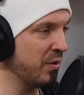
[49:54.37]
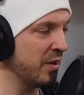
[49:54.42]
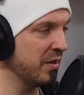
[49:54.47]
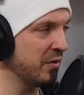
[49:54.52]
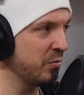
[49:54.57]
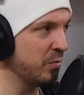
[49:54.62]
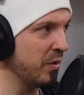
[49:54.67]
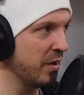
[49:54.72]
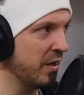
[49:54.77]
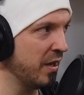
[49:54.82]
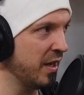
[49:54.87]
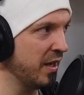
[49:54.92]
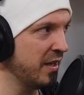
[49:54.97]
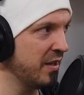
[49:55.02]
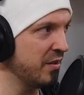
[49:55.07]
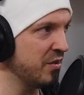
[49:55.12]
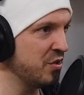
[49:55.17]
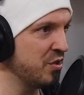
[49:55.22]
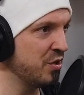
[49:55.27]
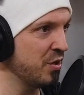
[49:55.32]
And it was, well,
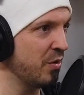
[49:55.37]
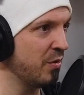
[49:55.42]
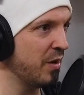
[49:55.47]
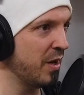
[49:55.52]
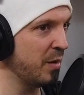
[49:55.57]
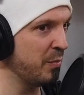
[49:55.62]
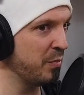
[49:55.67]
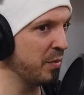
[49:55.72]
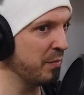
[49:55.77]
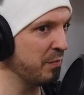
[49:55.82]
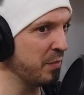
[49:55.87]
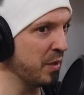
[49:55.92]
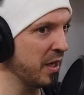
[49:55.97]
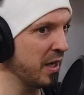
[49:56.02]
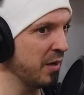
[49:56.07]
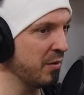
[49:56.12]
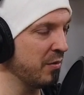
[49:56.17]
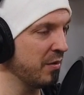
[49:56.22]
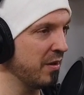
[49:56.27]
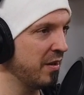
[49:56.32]
I could show up,
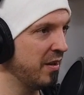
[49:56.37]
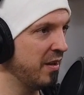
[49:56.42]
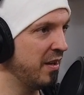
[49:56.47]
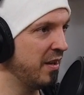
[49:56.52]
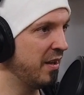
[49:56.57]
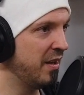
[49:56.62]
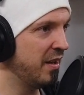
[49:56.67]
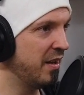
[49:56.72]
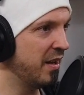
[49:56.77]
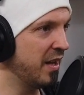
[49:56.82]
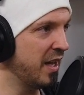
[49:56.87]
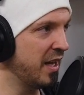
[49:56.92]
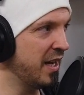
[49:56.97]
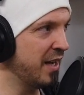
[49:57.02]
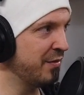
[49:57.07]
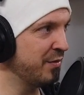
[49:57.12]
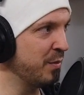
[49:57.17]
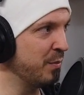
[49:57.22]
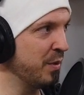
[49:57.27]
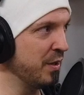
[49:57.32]
but
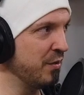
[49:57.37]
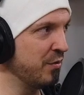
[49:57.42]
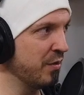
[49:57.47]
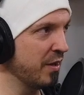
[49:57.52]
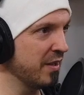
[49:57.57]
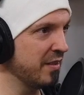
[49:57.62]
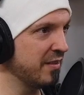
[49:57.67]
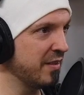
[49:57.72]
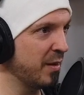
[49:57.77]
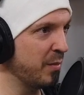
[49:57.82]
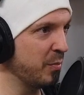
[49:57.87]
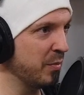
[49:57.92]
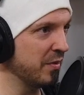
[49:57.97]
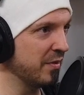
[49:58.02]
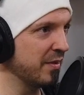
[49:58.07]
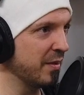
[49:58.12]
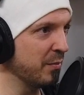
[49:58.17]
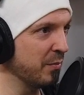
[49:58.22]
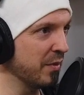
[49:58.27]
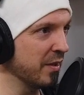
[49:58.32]
I'd have to be dressed
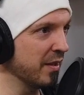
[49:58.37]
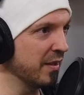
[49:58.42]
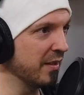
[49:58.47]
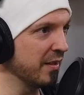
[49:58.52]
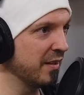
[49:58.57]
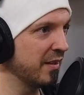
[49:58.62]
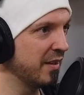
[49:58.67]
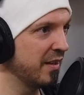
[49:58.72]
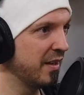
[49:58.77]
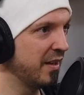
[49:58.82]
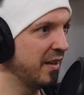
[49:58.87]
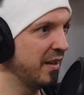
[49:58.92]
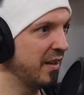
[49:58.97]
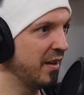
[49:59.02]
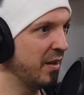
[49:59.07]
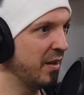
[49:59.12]
up as something.